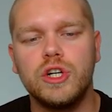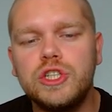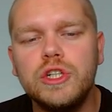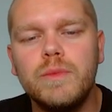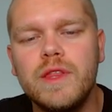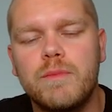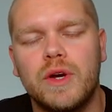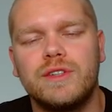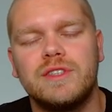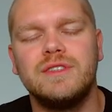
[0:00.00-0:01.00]
Could you be the
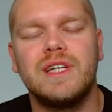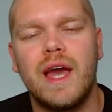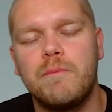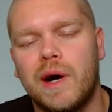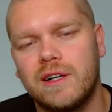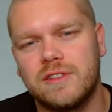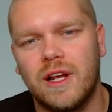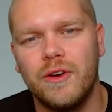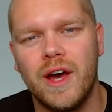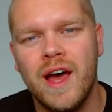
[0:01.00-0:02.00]
person to get
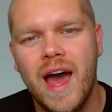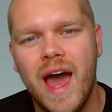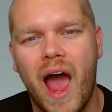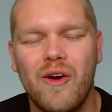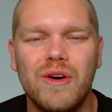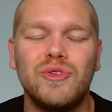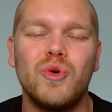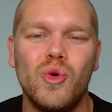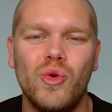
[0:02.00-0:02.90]
Barcelona out of all